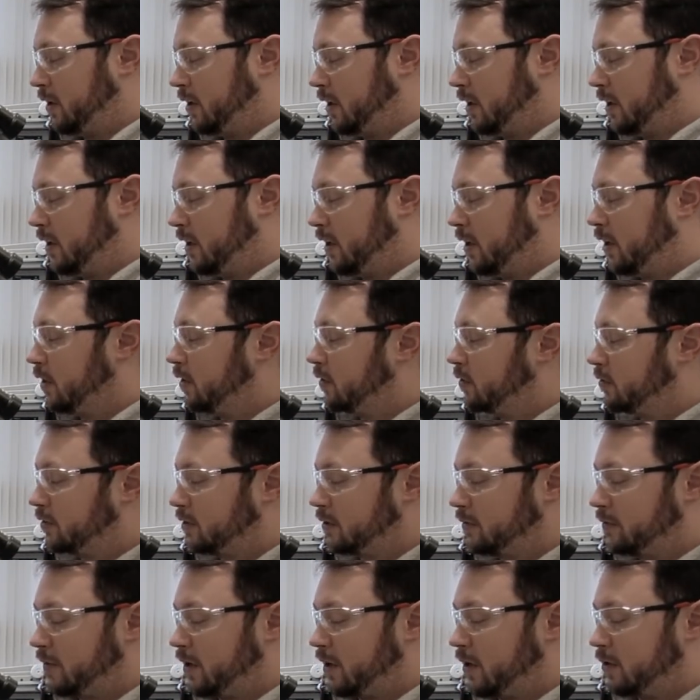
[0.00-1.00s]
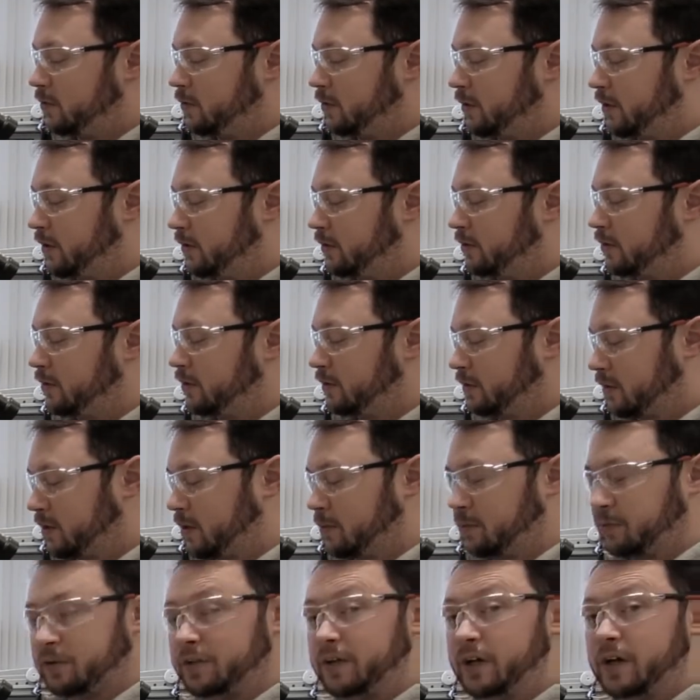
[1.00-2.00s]
and just come out with a
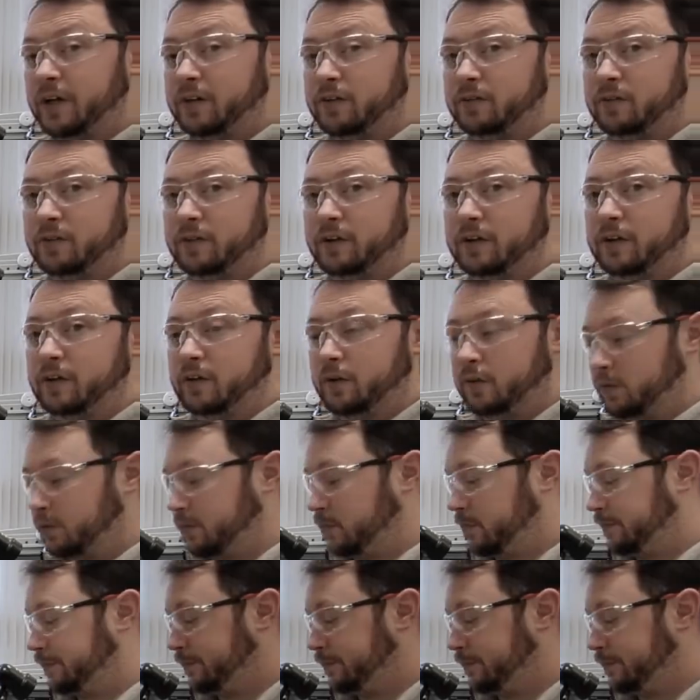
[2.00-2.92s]
couple nice looking holes.